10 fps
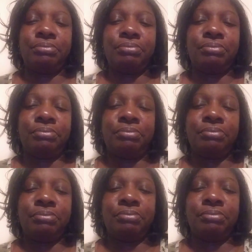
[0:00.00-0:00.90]

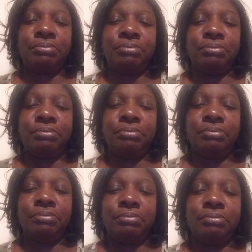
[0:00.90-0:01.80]

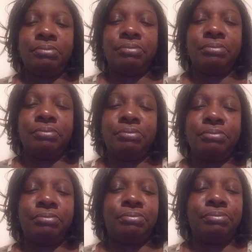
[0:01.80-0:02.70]

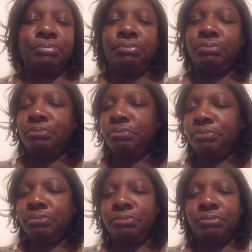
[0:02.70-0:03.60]

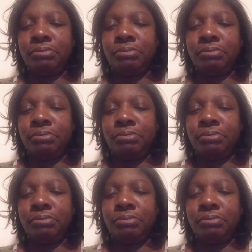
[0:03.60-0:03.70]
Nobody speaks.